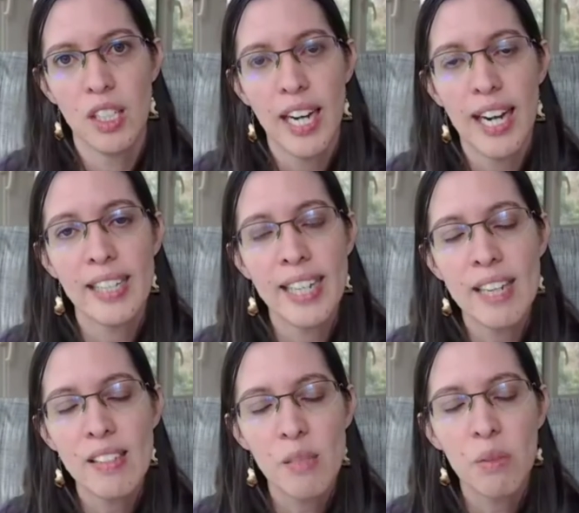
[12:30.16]
And
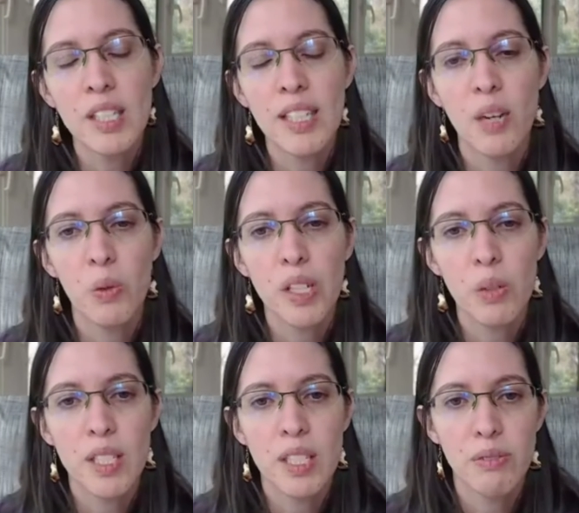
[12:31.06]
that's something that I really
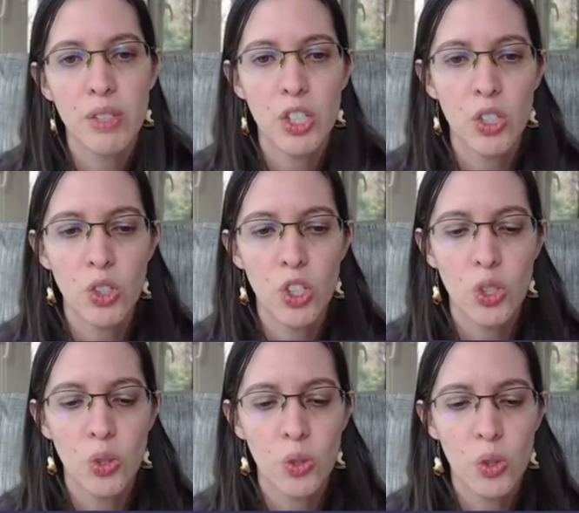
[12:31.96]
want for you
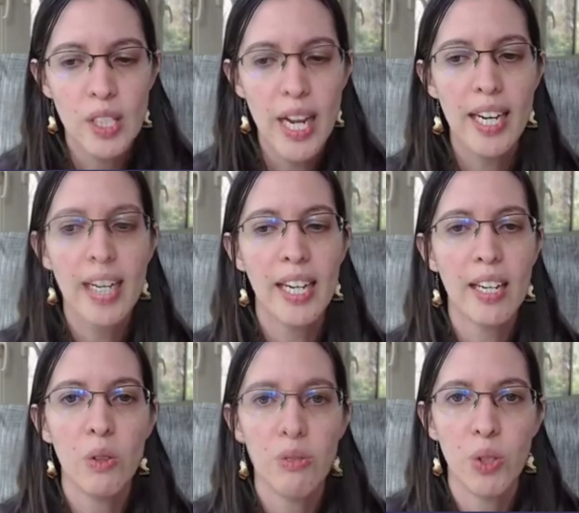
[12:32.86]
to take it
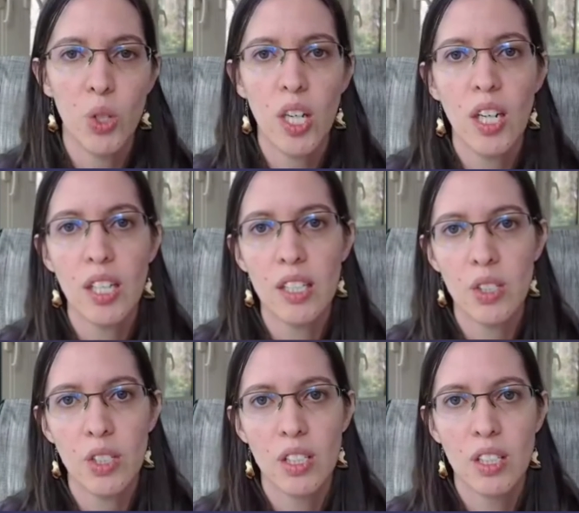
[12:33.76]
in with your
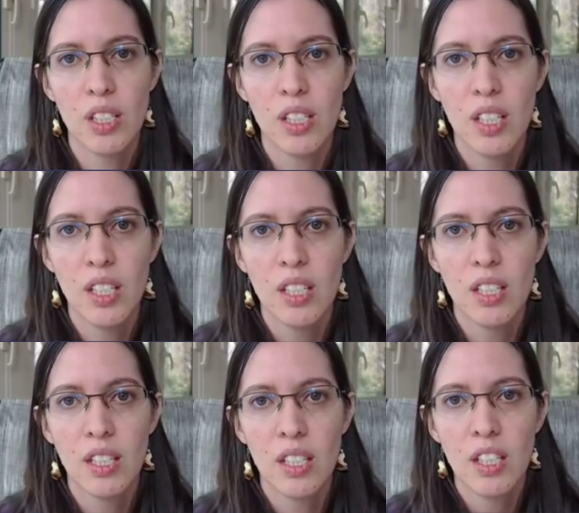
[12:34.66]
heart.
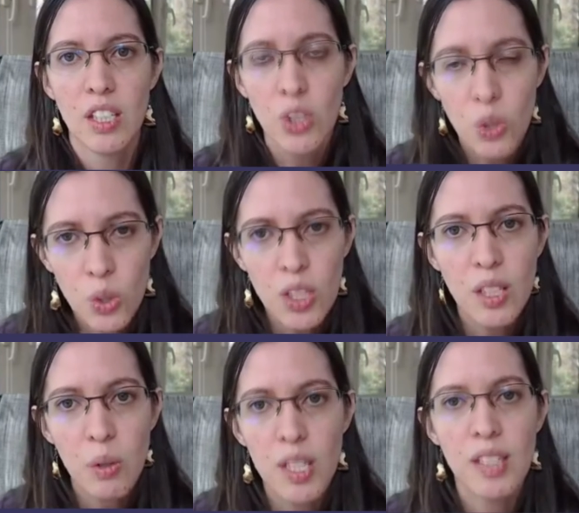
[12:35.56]
You are
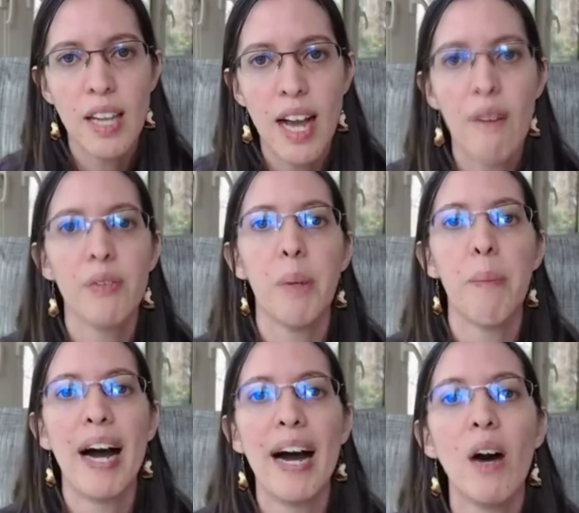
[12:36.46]
the one that have the
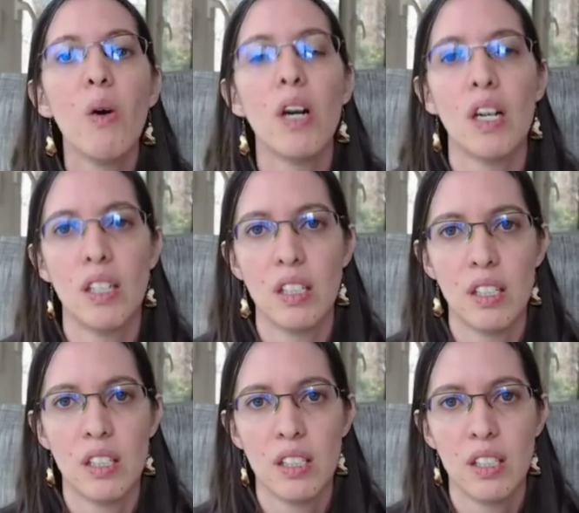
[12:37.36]
power
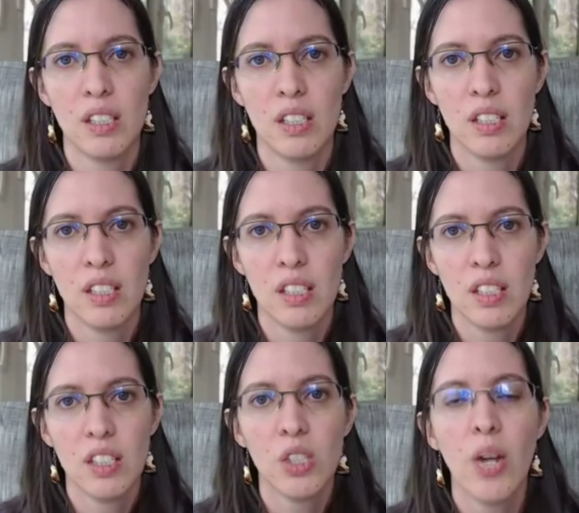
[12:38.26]

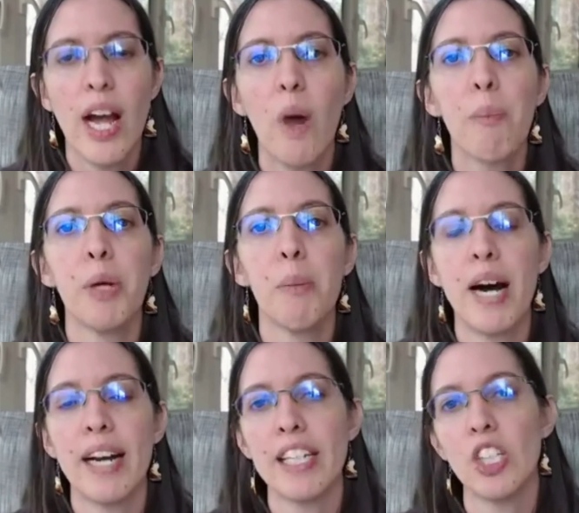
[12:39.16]
to help your
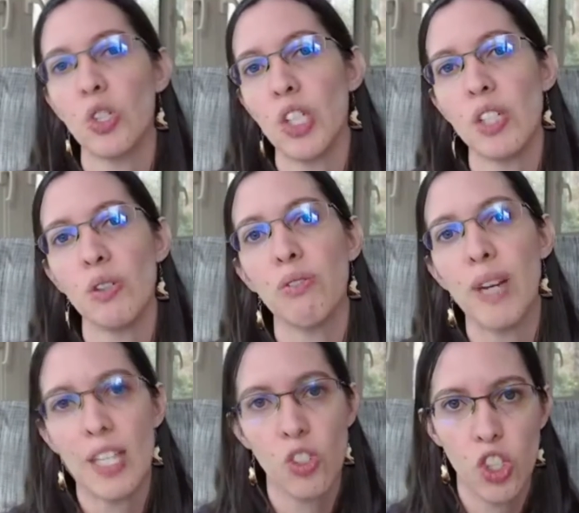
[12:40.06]
body to heal
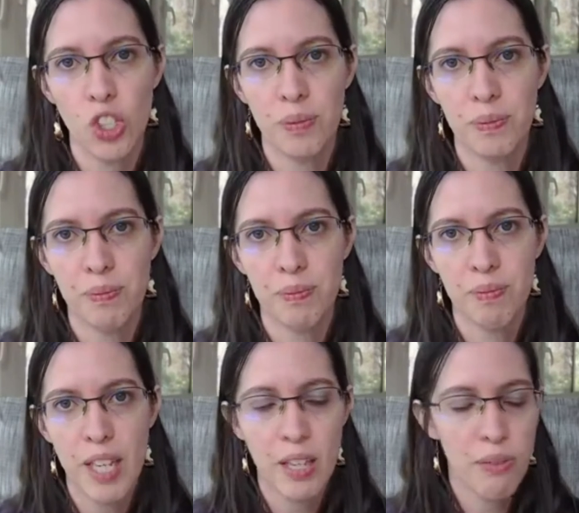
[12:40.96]
faster.
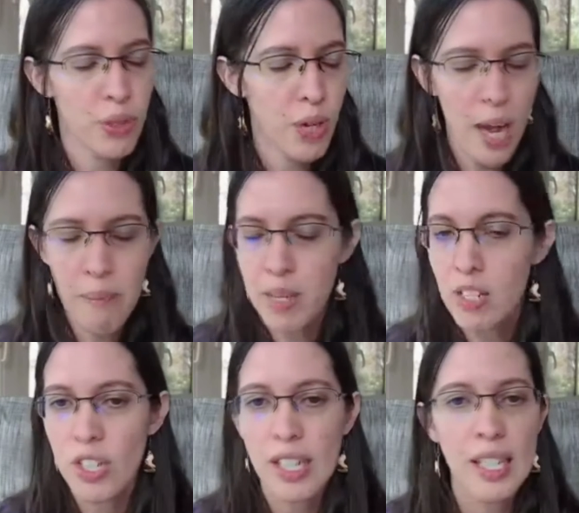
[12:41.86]
And if you have
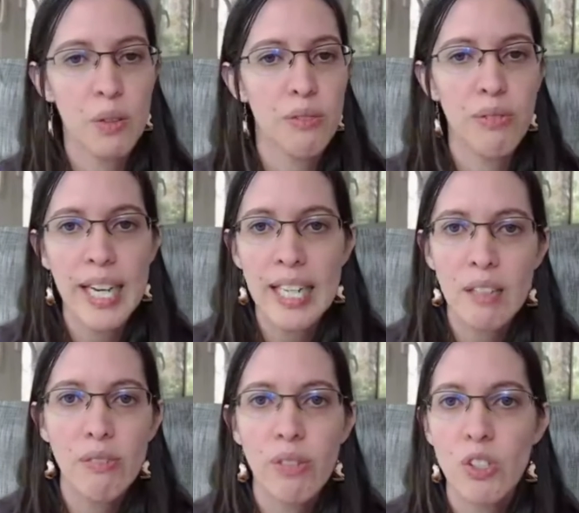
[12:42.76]
been dealing with
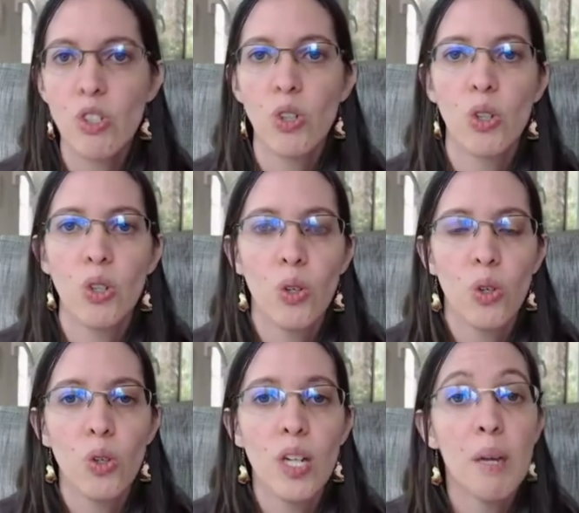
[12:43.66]
any physical
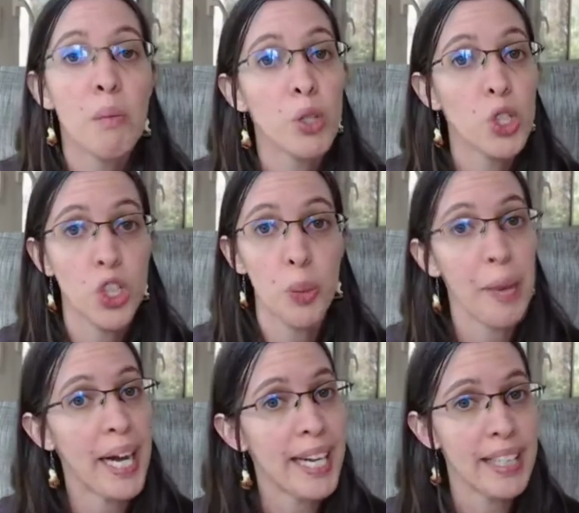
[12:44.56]
or emotional
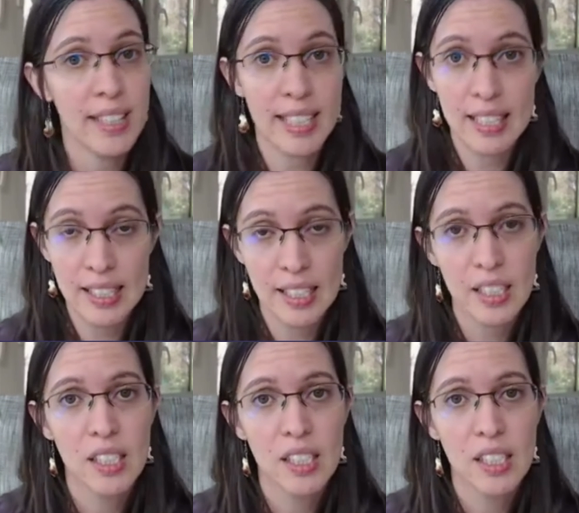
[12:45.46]
pain lately,